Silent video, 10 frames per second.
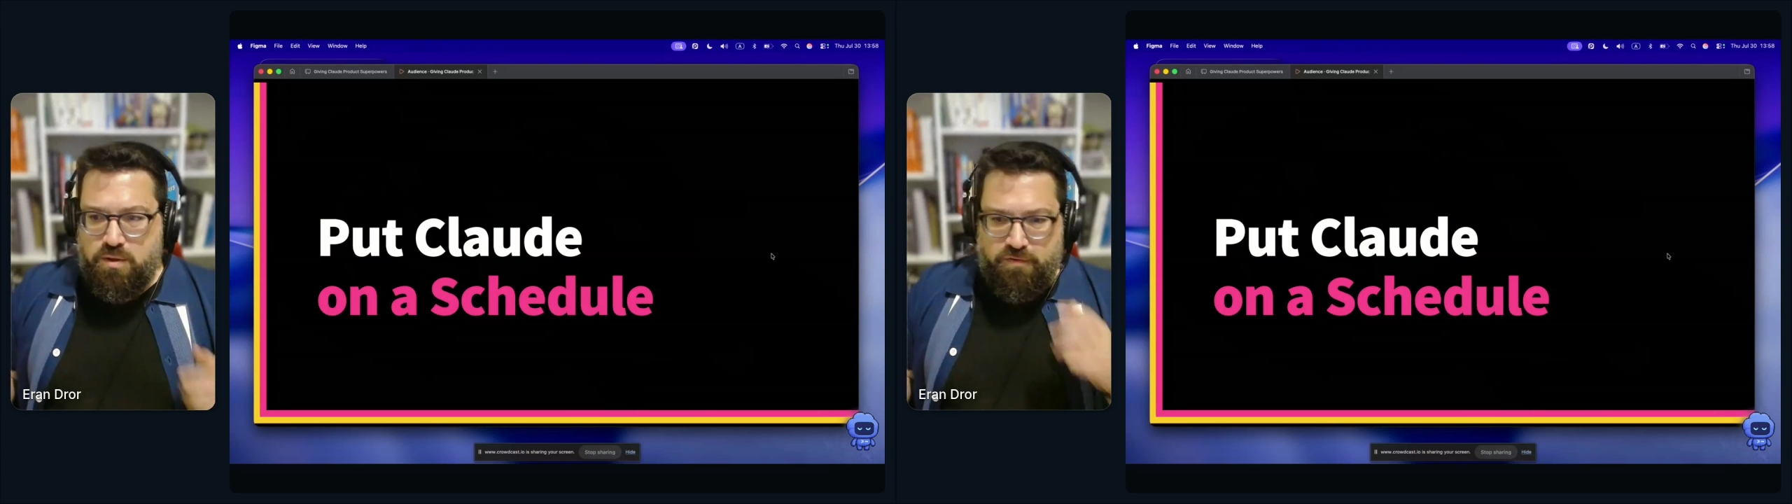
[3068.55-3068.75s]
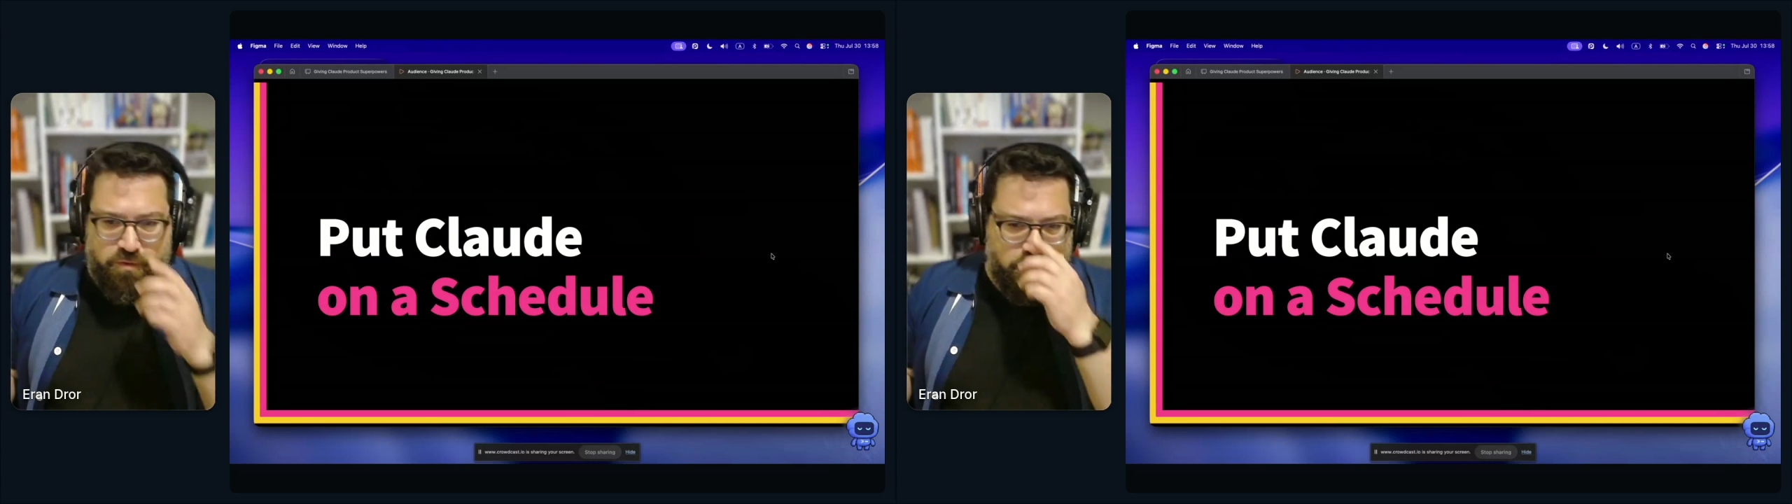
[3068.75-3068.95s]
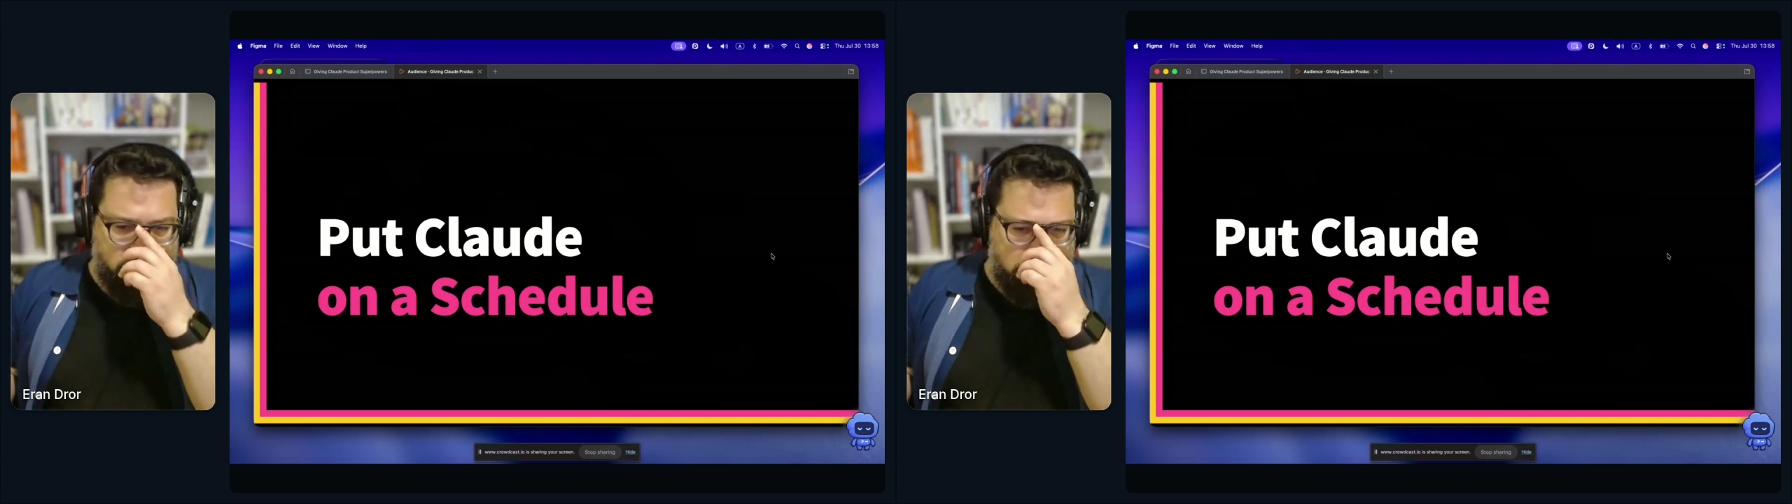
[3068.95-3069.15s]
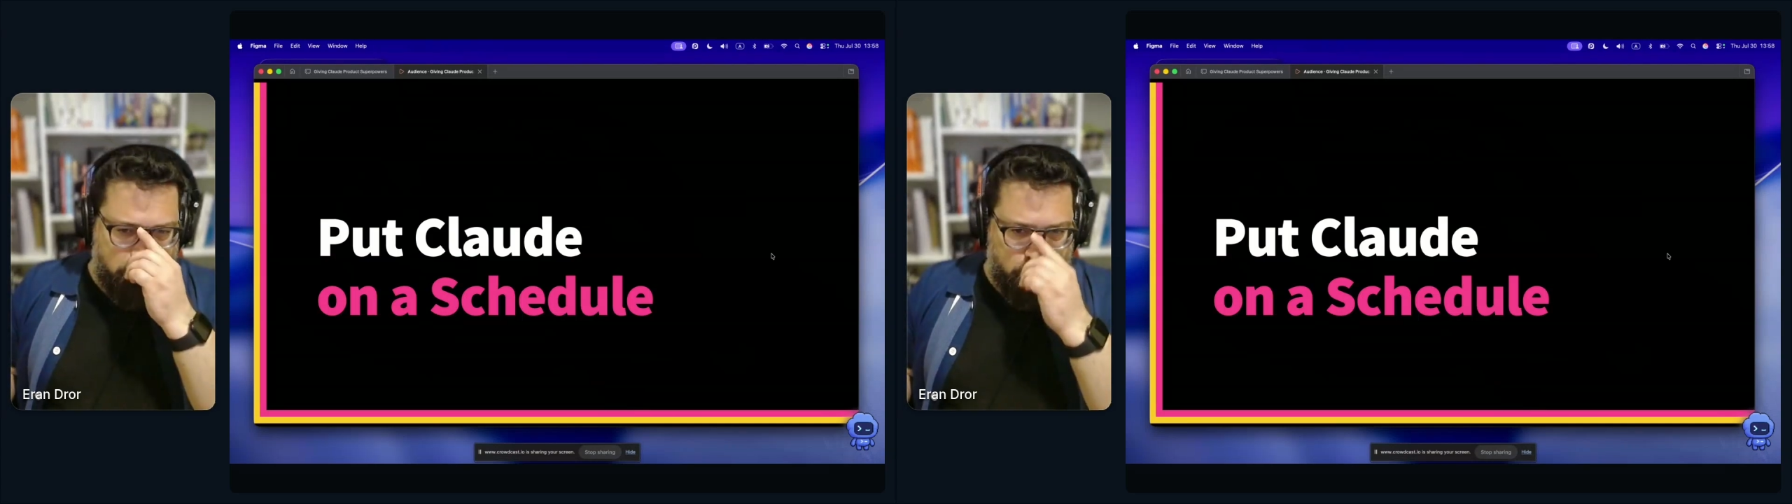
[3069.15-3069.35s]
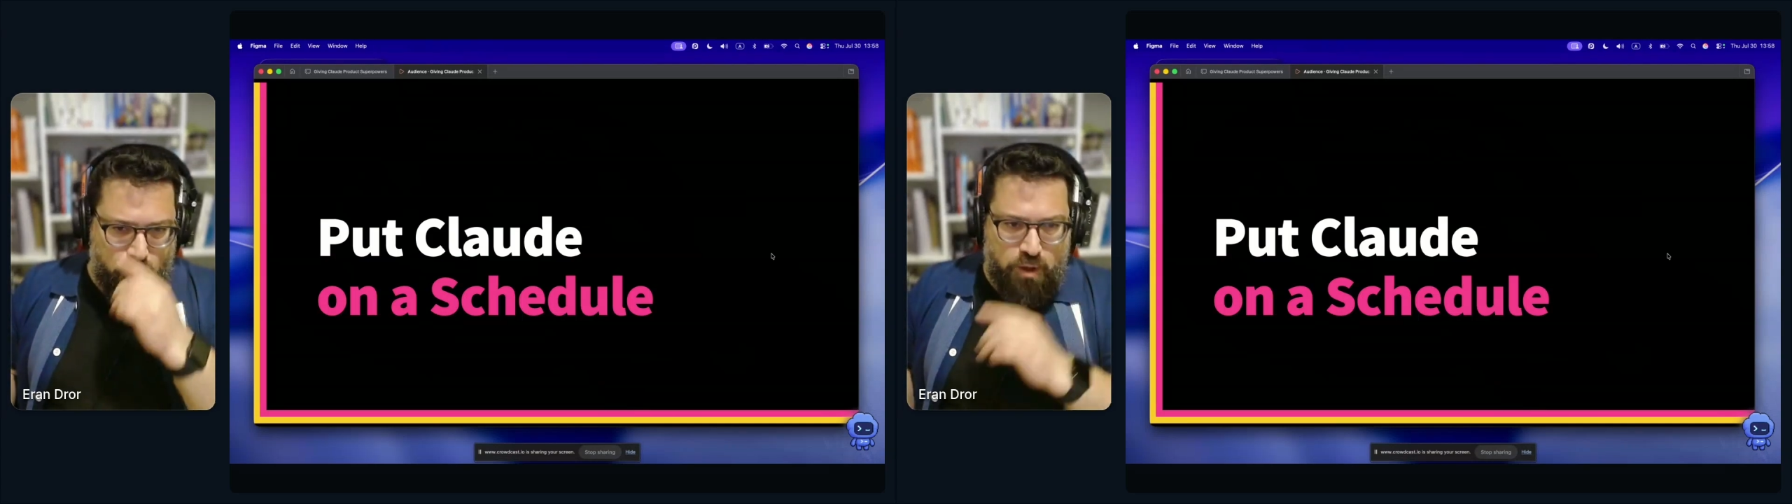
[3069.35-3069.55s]
If you're using
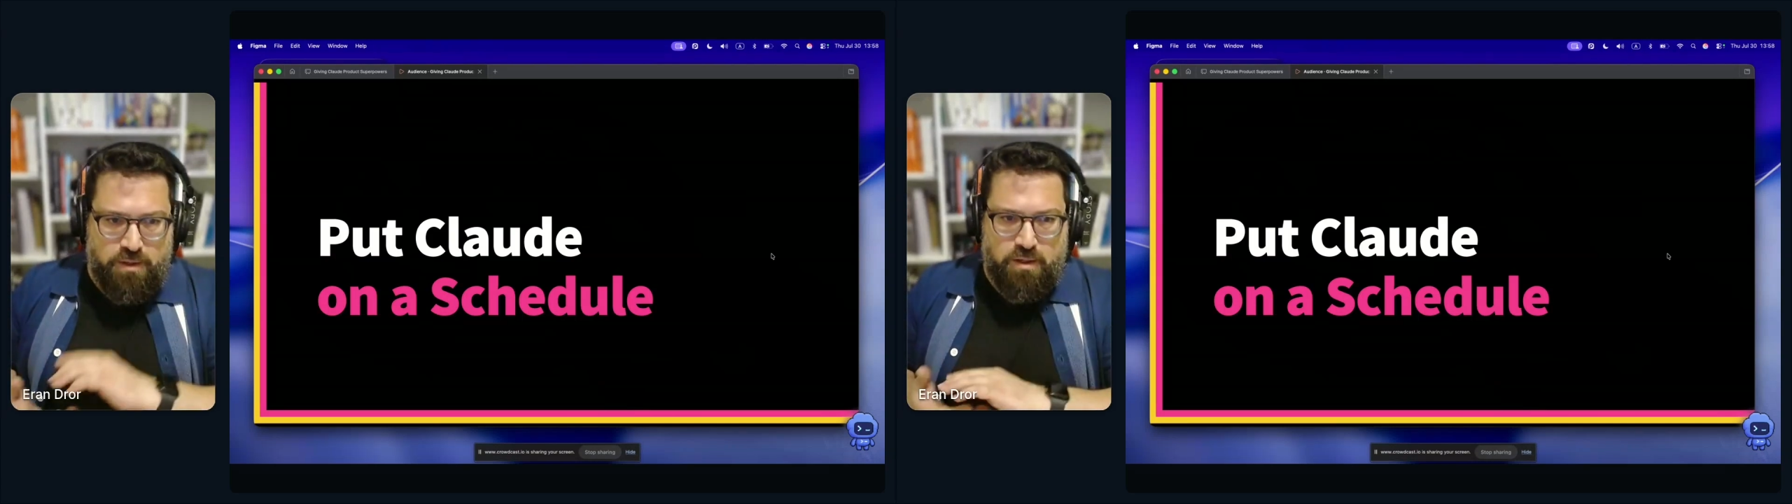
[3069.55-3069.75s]
Claude,